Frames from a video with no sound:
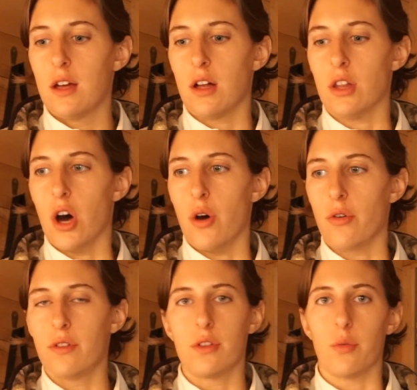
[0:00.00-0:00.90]

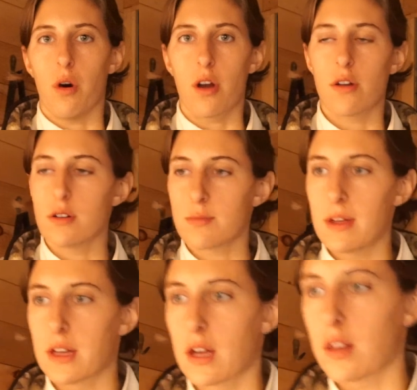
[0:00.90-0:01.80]
alone, the water is
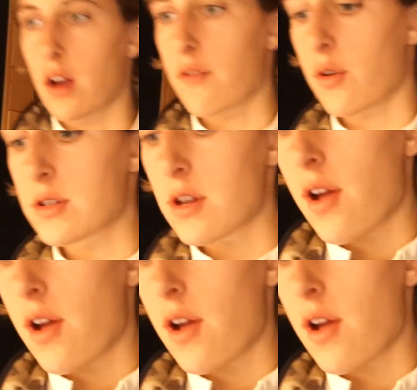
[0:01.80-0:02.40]
making a lot of noise.